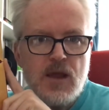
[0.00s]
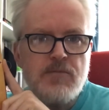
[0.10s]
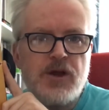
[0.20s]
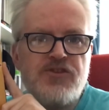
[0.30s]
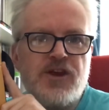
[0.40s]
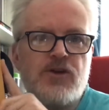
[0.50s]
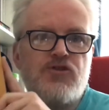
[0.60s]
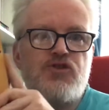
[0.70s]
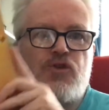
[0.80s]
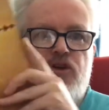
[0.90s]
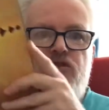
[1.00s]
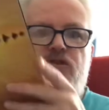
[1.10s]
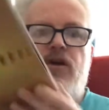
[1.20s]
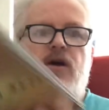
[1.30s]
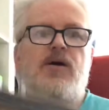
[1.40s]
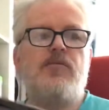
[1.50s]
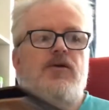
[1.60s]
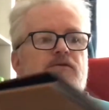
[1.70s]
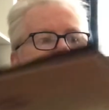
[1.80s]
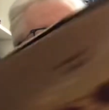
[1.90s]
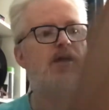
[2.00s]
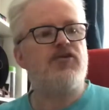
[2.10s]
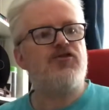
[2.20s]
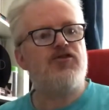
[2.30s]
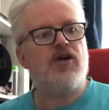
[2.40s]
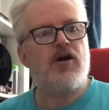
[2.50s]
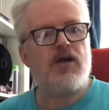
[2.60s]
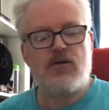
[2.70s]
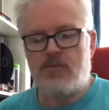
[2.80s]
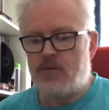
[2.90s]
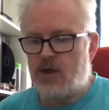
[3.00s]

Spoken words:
my second choice for that style.